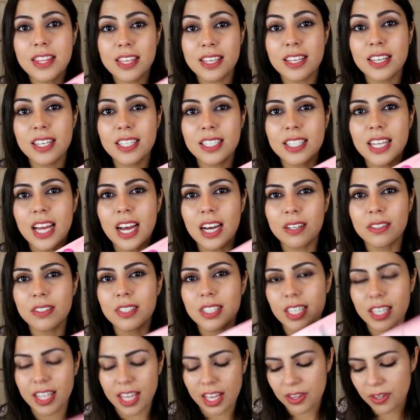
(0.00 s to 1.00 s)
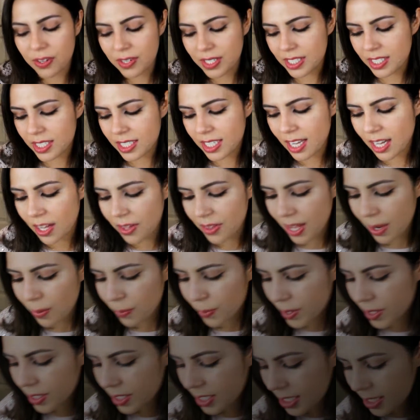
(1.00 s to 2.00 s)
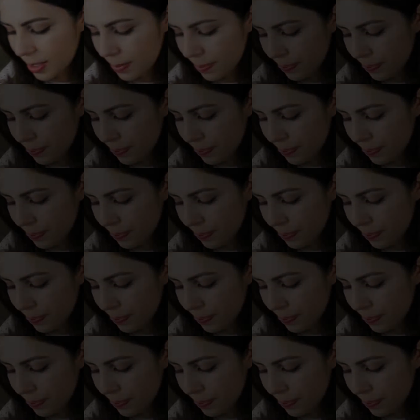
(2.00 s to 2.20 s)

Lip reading: these out together and see how that works.